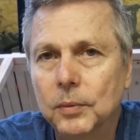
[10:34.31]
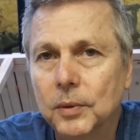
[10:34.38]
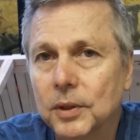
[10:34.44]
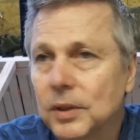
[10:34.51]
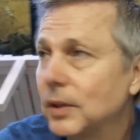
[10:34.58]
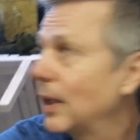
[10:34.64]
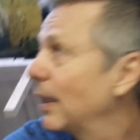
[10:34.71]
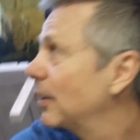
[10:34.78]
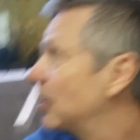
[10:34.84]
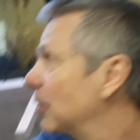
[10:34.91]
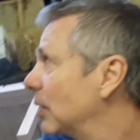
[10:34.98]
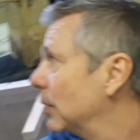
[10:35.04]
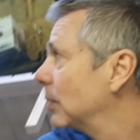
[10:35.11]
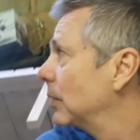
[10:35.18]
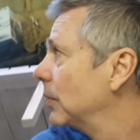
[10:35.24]
which lights
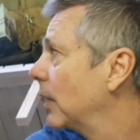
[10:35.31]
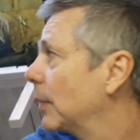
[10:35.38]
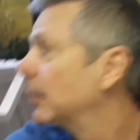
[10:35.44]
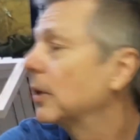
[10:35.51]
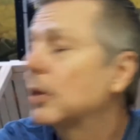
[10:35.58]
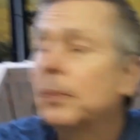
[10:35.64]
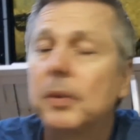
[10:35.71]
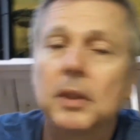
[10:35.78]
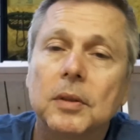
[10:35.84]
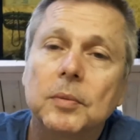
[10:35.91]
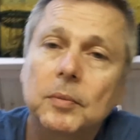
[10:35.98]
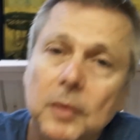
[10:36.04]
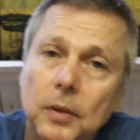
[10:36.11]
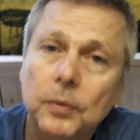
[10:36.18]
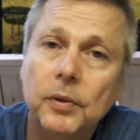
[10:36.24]
shouldn't do that much, but
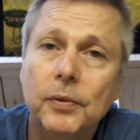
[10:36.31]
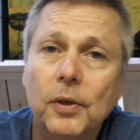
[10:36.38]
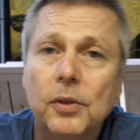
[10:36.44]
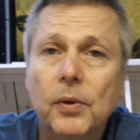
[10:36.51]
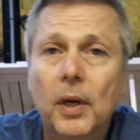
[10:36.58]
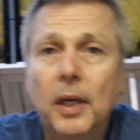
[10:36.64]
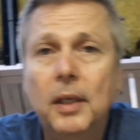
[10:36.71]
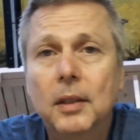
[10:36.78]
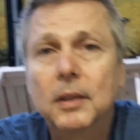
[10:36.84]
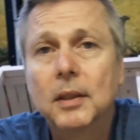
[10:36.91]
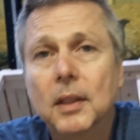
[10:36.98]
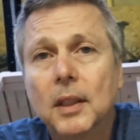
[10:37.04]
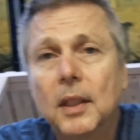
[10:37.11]
refrigerator.